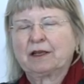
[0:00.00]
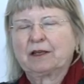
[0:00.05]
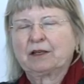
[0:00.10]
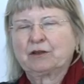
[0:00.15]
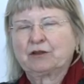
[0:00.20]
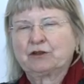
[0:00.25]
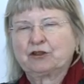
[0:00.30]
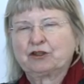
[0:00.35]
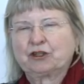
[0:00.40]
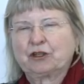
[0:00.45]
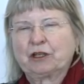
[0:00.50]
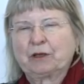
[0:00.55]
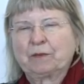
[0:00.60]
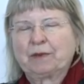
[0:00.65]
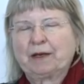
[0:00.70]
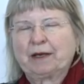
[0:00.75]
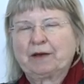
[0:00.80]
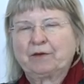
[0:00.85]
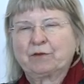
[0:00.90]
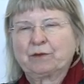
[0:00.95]
usually
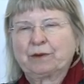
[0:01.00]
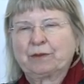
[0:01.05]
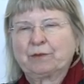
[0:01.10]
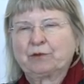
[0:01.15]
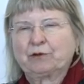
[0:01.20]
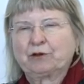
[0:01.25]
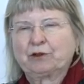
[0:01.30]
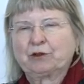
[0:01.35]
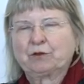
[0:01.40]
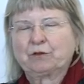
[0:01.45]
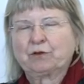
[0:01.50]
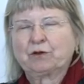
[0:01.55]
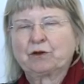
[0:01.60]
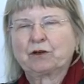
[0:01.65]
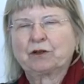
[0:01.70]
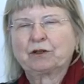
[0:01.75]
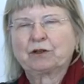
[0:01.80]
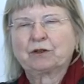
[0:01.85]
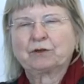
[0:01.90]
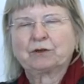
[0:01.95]
above
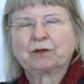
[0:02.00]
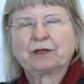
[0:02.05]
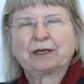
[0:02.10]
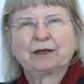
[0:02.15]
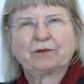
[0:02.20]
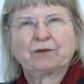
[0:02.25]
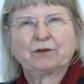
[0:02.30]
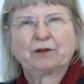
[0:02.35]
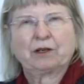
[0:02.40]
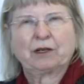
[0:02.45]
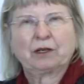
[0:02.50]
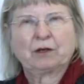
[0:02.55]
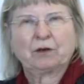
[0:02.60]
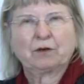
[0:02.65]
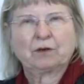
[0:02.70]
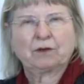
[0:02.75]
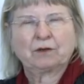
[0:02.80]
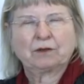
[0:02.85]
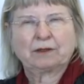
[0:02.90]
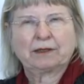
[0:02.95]
1.4. You have a
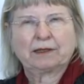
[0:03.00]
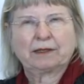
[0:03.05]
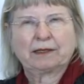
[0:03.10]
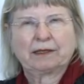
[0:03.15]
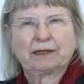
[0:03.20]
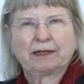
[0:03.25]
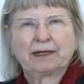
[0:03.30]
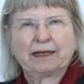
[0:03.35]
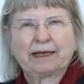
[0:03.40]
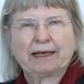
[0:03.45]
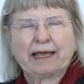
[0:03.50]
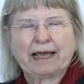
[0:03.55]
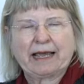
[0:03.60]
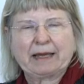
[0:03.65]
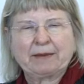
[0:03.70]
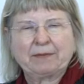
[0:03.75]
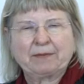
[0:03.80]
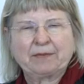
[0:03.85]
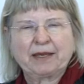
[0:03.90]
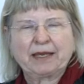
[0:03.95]
low
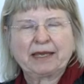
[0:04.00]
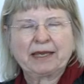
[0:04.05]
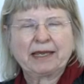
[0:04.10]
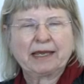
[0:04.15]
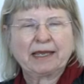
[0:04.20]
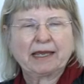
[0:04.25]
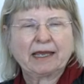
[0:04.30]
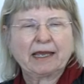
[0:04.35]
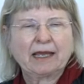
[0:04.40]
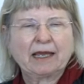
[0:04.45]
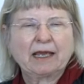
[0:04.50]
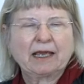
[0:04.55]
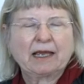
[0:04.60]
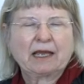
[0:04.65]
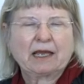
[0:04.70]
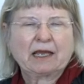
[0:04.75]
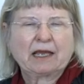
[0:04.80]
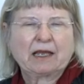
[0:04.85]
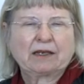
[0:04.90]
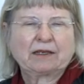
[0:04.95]
NAA peak,
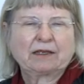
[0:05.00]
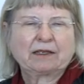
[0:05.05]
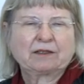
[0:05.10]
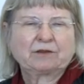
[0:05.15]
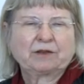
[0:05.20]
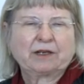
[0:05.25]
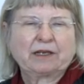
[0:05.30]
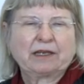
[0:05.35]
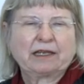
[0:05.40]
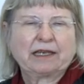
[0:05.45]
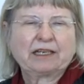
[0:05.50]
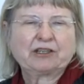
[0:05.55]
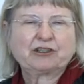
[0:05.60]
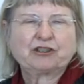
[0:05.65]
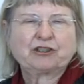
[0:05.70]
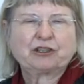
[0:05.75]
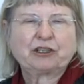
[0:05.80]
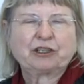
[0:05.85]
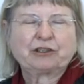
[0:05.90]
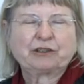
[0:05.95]
and in
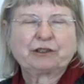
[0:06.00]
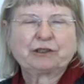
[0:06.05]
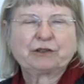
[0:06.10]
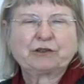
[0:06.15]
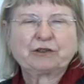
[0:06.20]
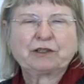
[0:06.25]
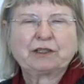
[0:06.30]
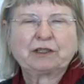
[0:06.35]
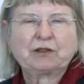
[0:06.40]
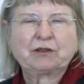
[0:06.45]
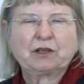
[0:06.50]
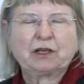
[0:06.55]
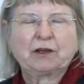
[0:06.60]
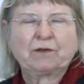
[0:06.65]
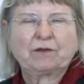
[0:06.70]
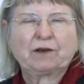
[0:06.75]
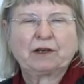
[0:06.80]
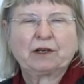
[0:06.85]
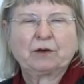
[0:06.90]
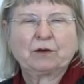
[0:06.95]
radiation necrosis, you
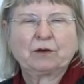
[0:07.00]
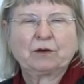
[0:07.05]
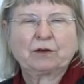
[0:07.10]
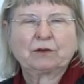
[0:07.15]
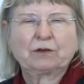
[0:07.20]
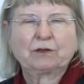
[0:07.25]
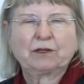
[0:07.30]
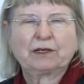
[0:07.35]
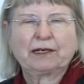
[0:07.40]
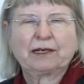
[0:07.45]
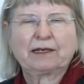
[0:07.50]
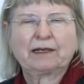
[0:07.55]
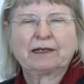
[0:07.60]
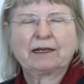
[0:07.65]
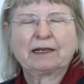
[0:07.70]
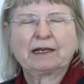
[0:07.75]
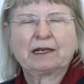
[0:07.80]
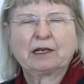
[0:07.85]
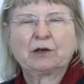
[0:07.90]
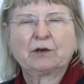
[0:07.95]
have low
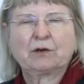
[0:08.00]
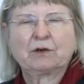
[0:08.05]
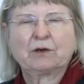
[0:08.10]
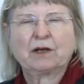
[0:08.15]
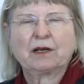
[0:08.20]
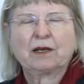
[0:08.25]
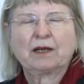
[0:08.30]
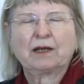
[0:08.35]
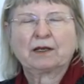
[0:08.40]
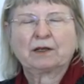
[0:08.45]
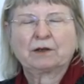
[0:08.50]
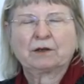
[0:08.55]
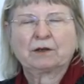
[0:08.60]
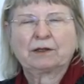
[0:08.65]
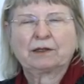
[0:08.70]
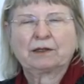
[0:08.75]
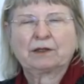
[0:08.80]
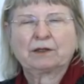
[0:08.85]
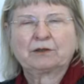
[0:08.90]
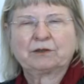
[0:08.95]
choline
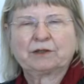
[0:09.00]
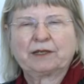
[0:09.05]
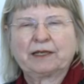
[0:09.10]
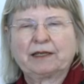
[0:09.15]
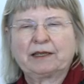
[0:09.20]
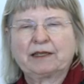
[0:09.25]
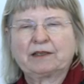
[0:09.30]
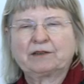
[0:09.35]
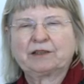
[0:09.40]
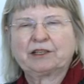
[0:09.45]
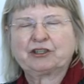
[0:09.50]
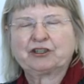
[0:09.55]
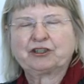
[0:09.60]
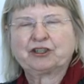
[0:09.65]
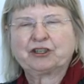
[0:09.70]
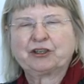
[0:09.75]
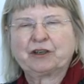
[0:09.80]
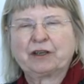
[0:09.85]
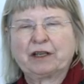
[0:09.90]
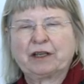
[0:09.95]
to creatine
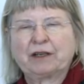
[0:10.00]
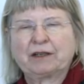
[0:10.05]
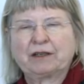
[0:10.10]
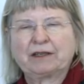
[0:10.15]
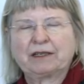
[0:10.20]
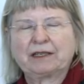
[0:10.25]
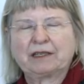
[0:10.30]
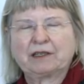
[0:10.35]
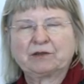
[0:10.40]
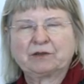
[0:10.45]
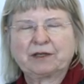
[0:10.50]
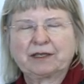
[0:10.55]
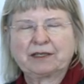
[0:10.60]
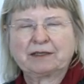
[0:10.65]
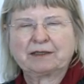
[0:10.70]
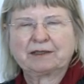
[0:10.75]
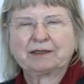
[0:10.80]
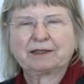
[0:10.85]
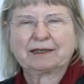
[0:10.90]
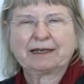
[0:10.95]
ratio, and
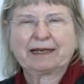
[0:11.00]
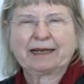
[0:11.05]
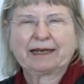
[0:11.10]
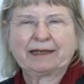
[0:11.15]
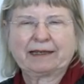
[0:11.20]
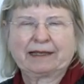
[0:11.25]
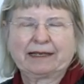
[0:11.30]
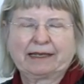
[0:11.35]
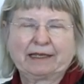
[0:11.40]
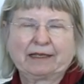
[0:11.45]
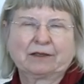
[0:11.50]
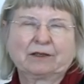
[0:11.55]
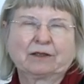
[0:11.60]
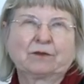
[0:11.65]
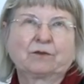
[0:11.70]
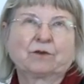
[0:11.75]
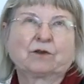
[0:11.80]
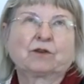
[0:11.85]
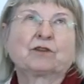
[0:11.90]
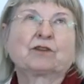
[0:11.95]
increased lactate.
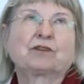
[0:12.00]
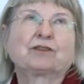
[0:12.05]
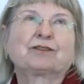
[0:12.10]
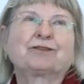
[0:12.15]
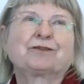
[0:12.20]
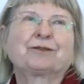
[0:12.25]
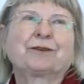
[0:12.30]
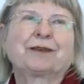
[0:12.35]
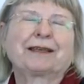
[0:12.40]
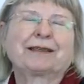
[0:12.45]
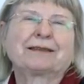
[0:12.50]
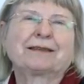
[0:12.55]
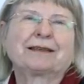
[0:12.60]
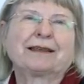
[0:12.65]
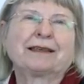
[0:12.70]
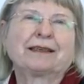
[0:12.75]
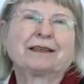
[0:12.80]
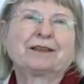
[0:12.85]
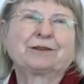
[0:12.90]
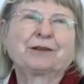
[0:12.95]
Of course, you can
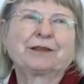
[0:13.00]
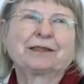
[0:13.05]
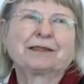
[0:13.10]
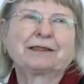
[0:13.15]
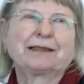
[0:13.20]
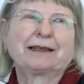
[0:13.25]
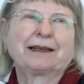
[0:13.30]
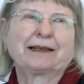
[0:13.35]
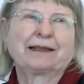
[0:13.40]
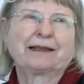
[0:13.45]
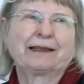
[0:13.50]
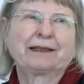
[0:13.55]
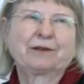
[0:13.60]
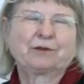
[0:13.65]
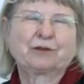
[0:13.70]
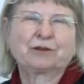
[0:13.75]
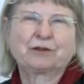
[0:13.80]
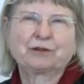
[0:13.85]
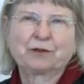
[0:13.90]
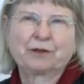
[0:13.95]
see increased lactate
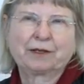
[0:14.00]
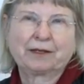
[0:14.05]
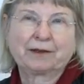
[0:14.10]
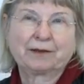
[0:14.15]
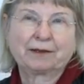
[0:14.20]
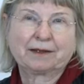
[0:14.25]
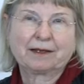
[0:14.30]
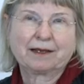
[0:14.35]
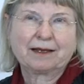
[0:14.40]
also in